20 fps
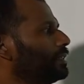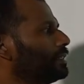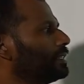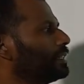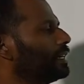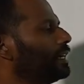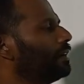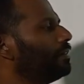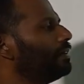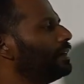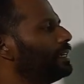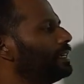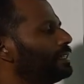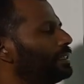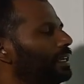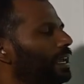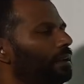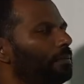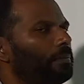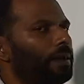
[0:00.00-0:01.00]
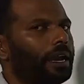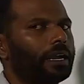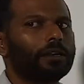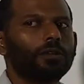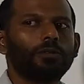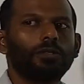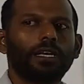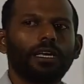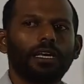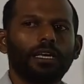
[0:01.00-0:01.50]
Server is sent back
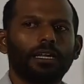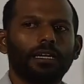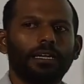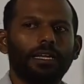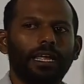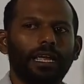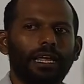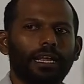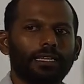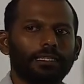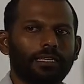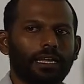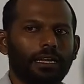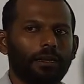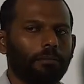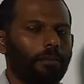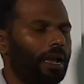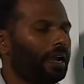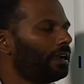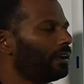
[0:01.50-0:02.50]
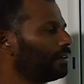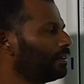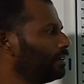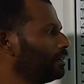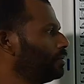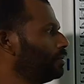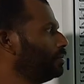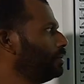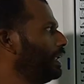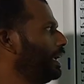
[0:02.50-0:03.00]
to the
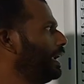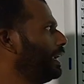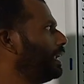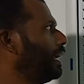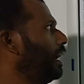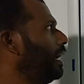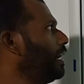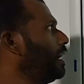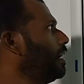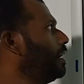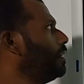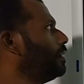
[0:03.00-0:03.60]
data